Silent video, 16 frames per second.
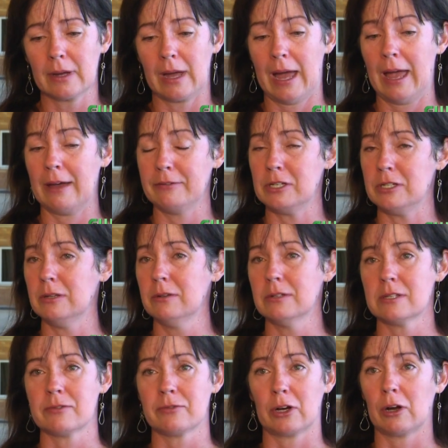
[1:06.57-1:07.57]
I have to do
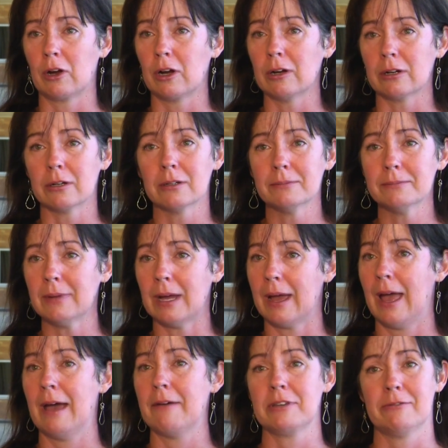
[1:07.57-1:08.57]
this for her. I
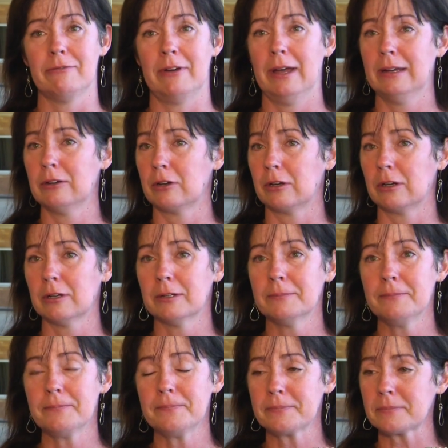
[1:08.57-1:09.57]
have to find her.
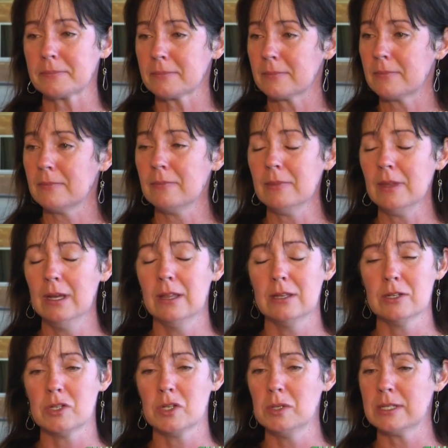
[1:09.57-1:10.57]
And
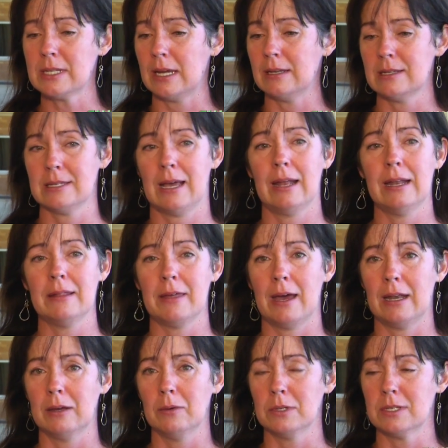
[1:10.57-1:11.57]
as soon as I decided
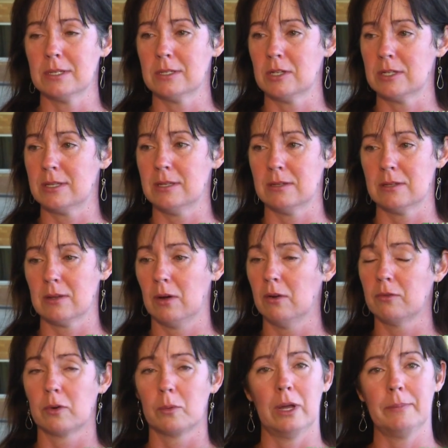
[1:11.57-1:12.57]
that, it was just this
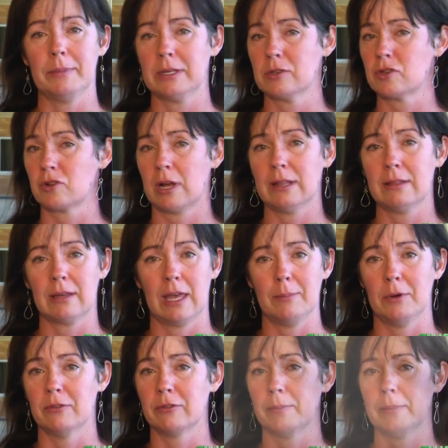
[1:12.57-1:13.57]
overwhelming strength
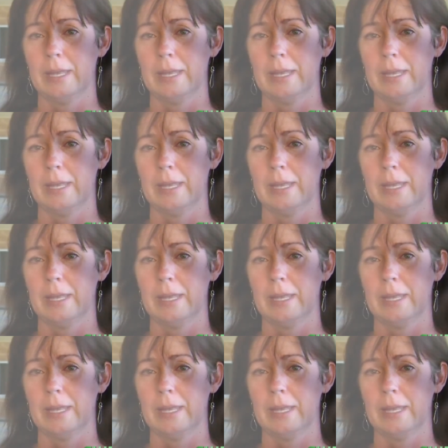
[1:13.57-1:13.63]
came over